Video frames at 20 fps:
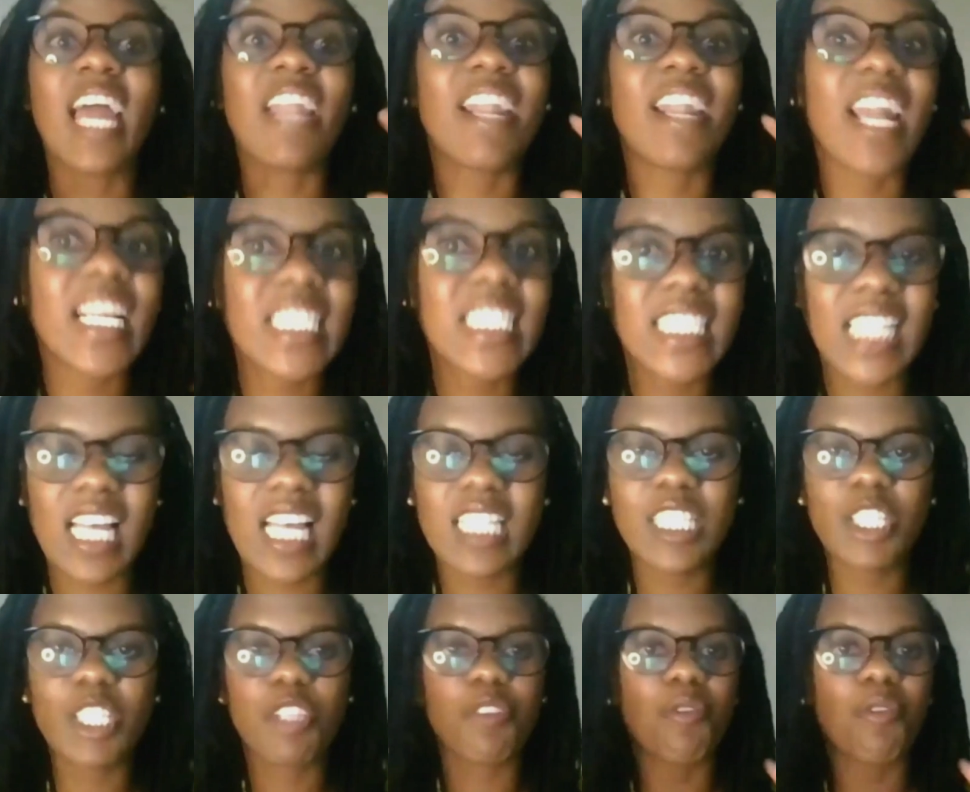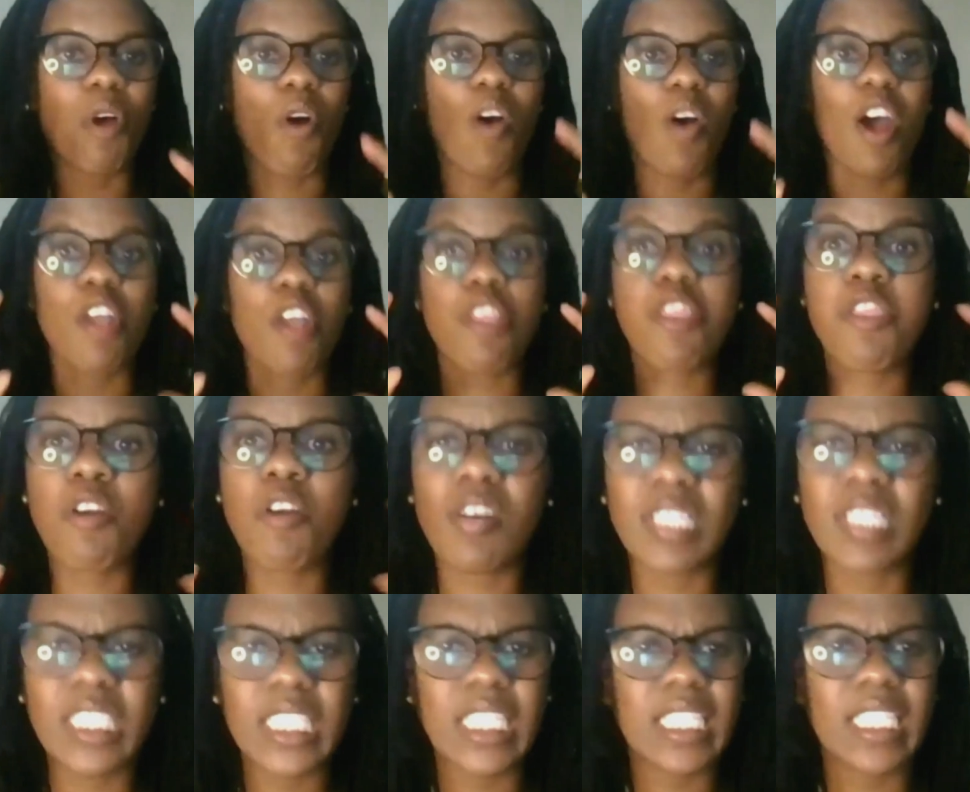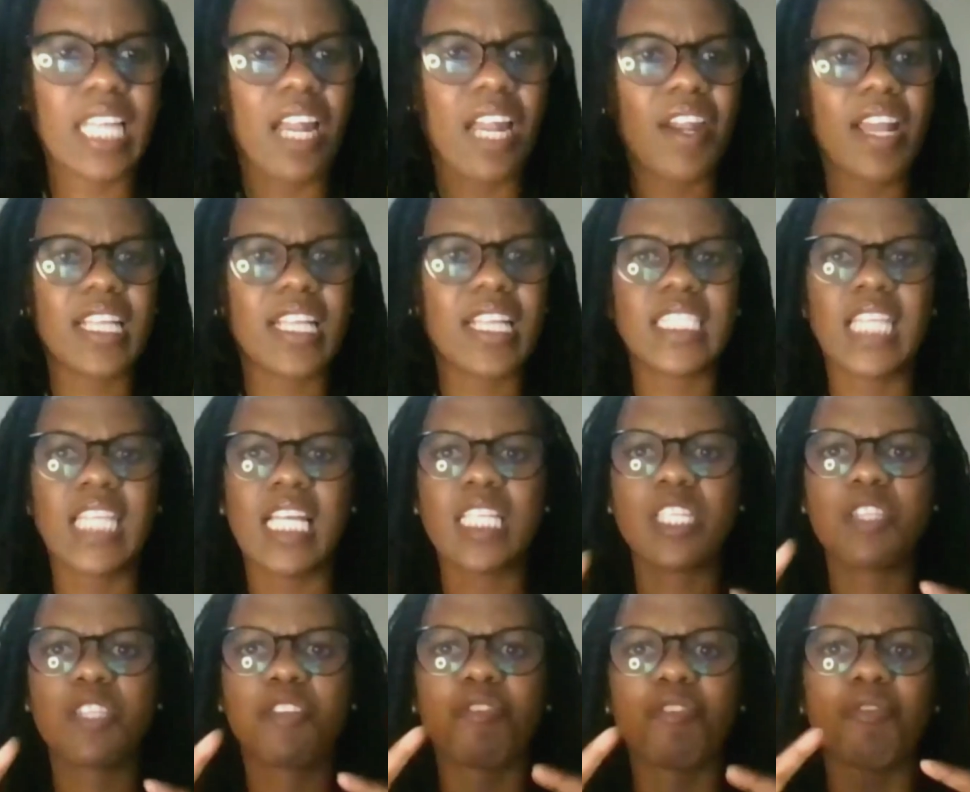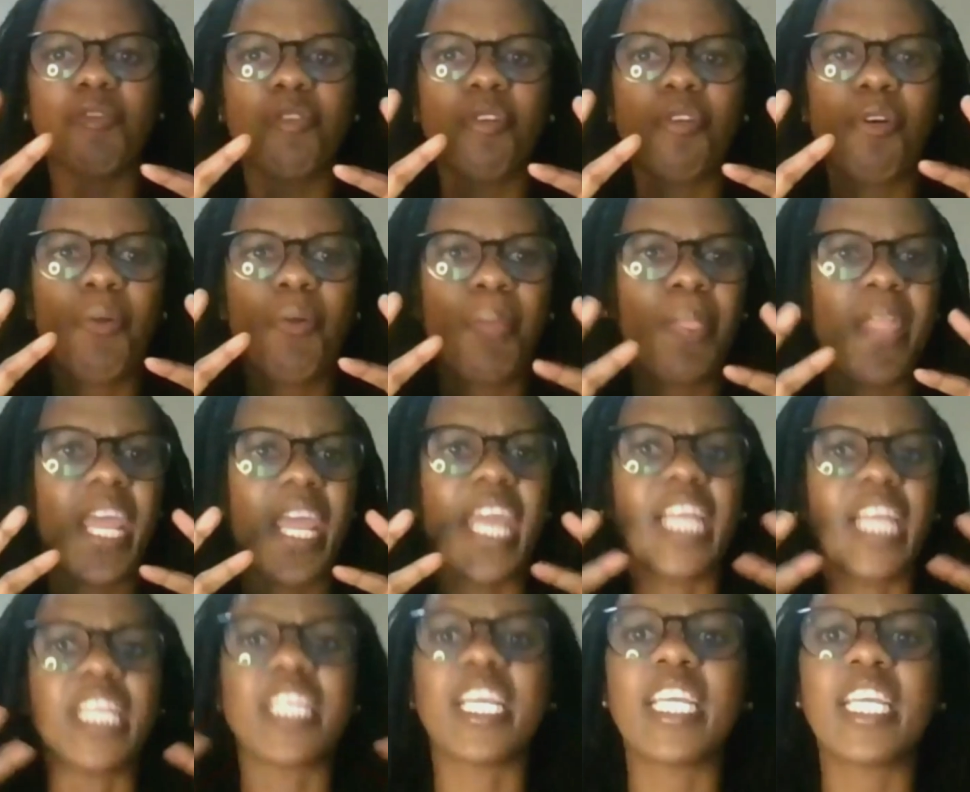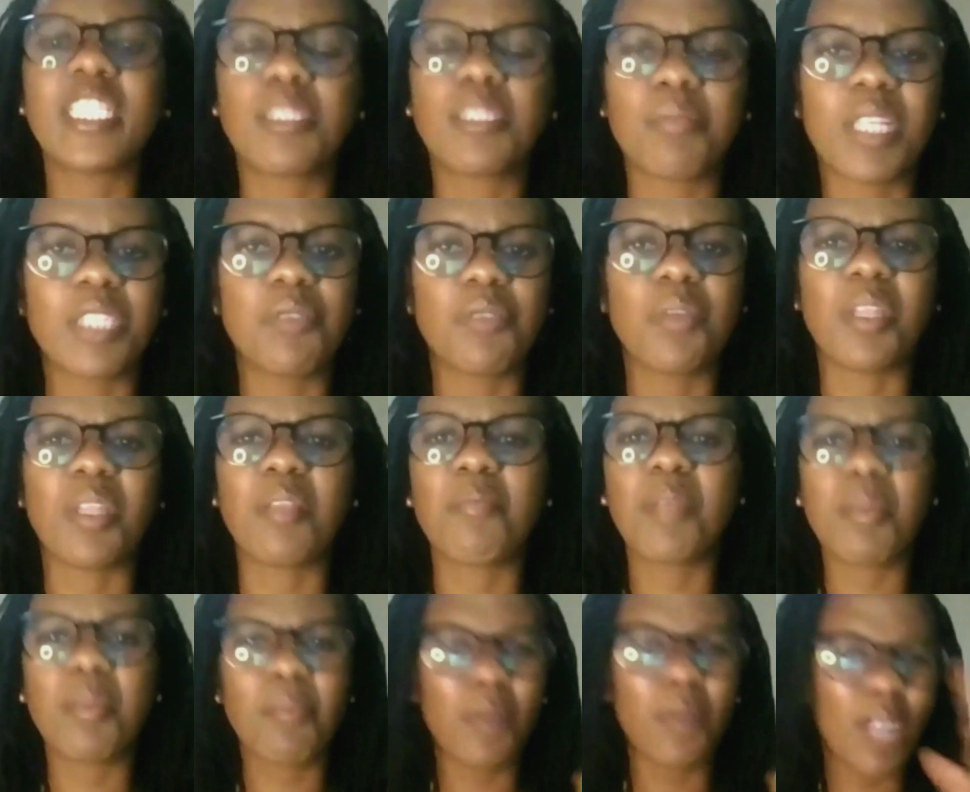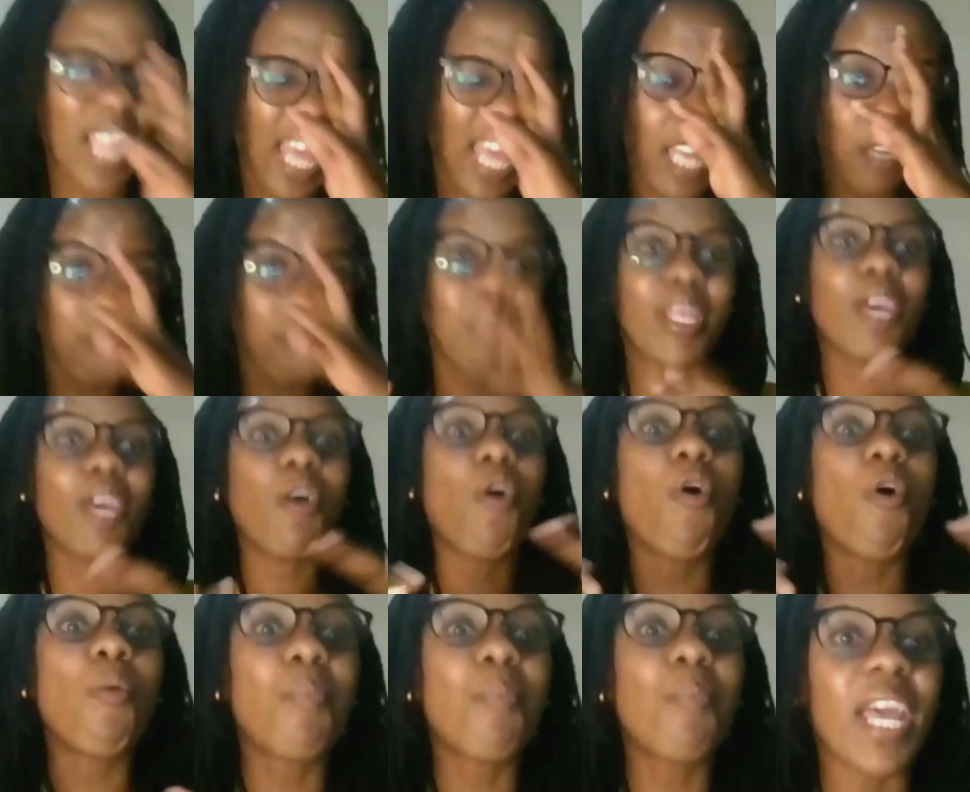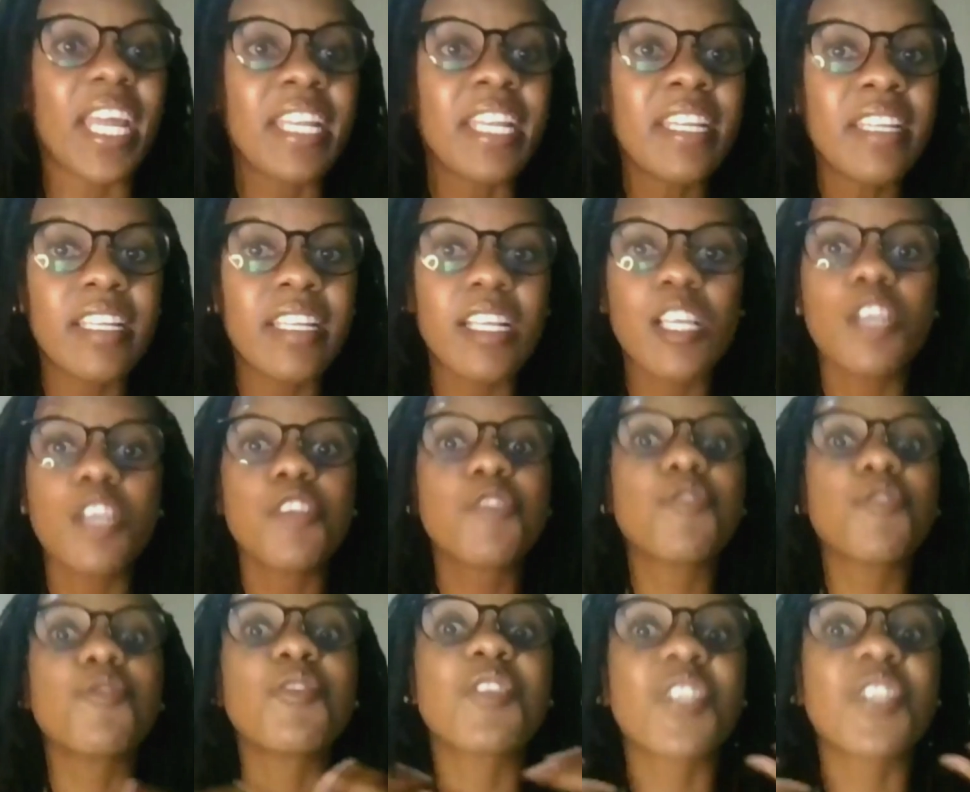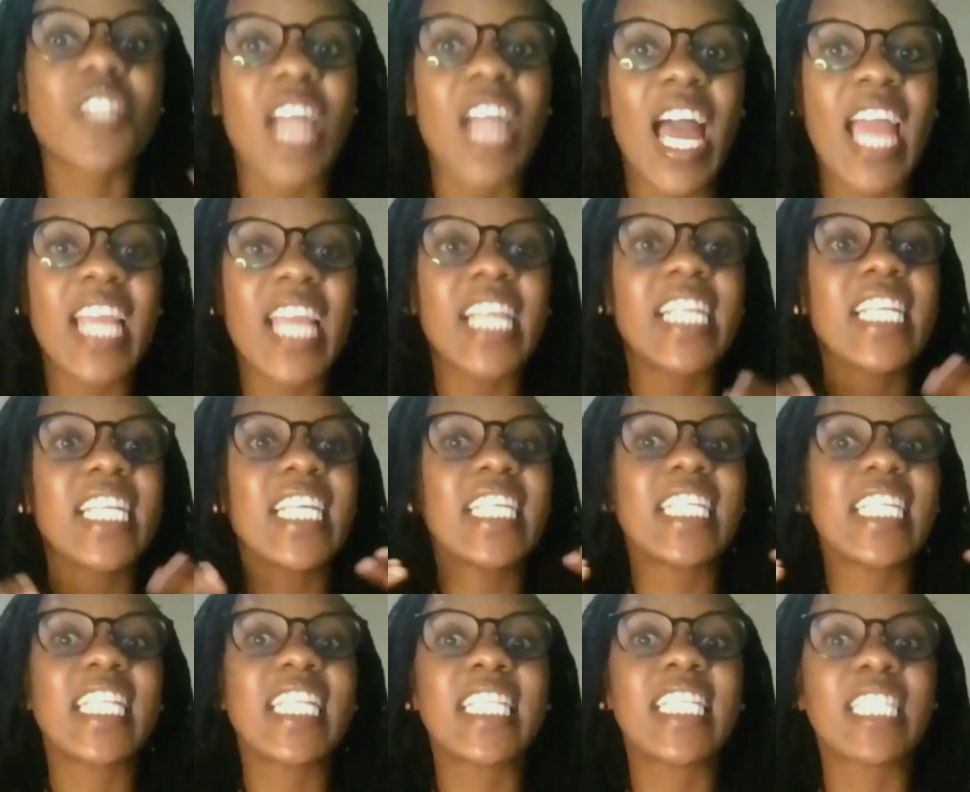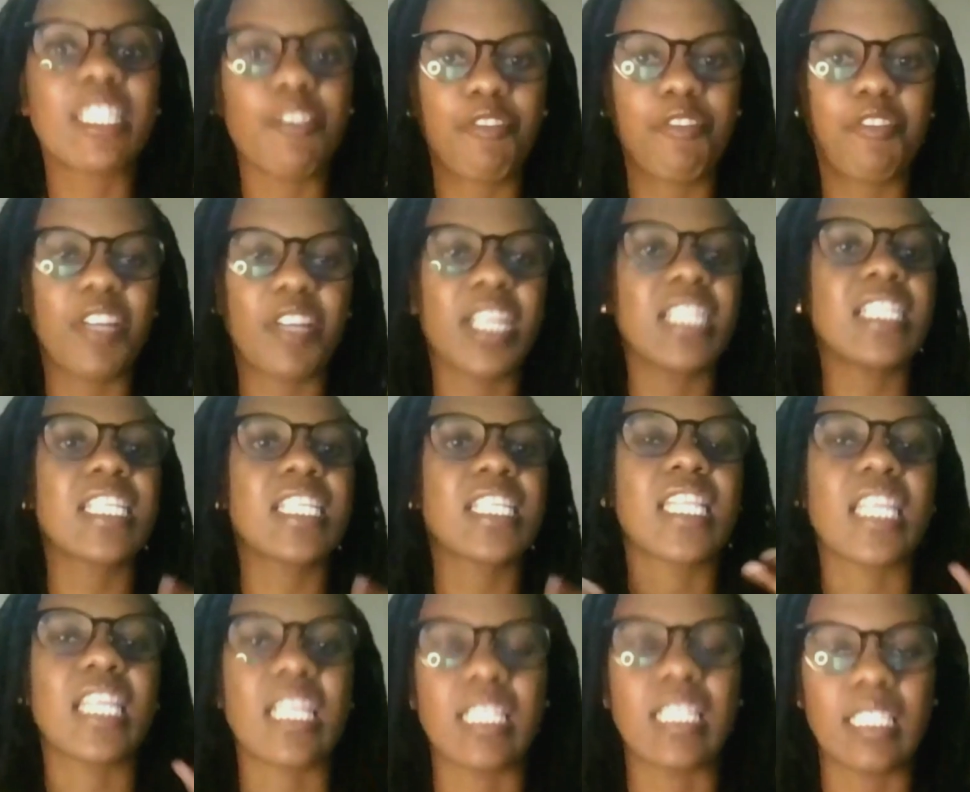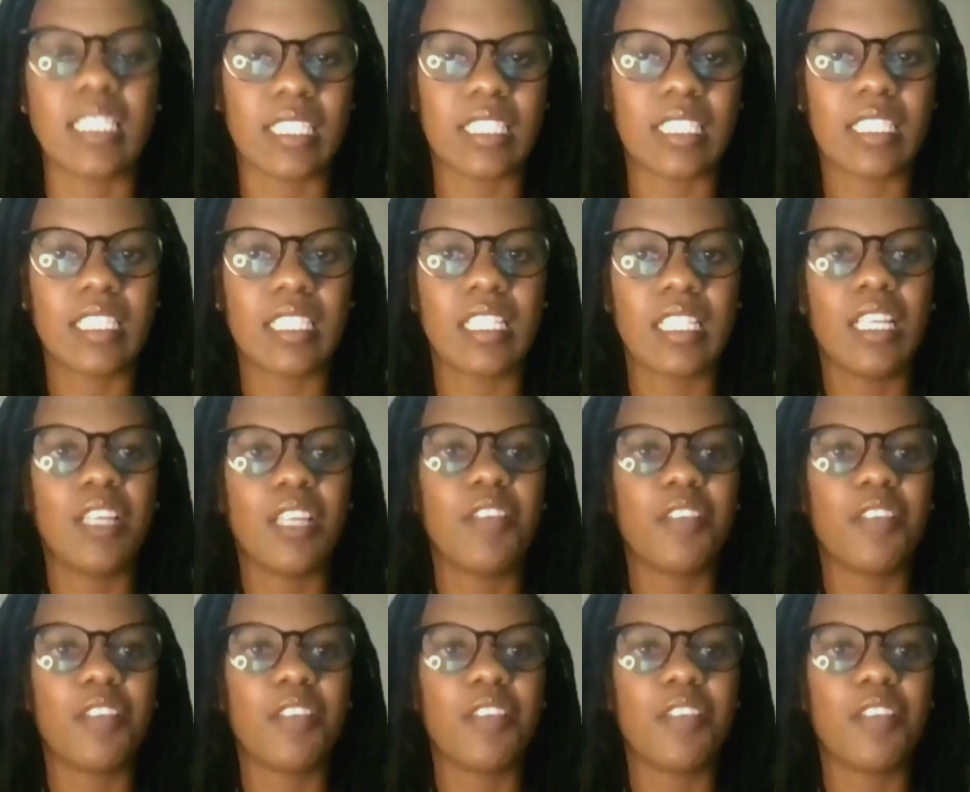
He directs us through our thoughts. He directs us through engagements with people, and be open to try different things.